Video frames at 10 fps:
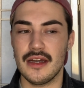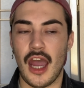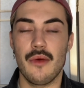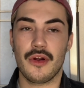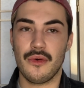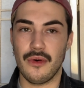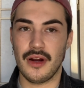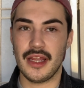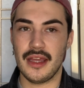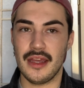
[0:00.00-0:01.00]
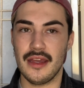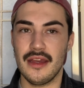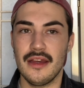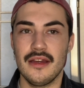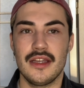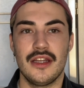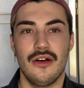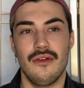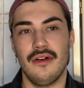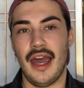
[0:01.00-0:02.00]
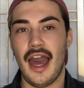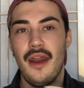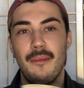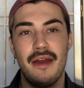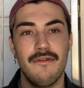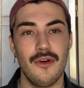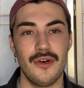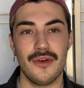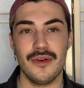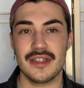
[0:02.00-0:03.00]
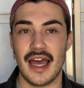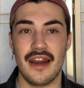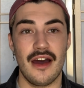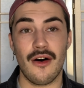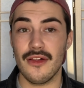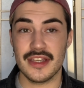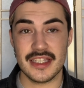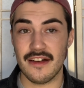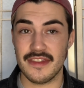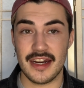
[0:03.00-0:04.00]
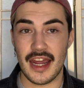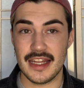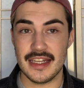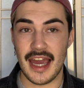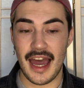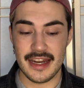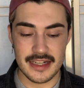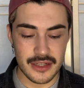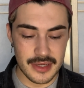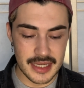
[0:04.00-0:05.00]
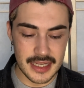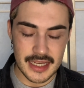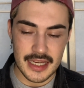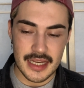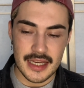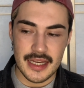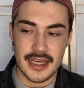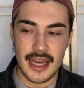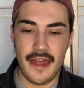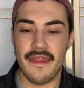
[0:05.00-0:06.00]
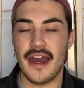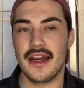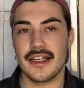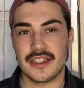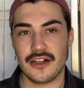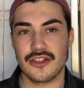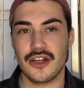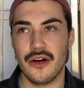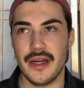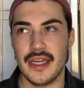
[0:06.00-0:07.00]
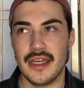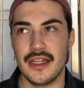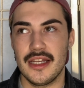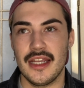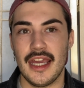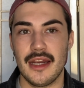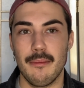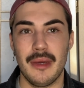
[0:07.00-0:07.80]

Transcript: I record it, you know, add my vocals, add all the stuff that I need to add into it. And then I start to go in and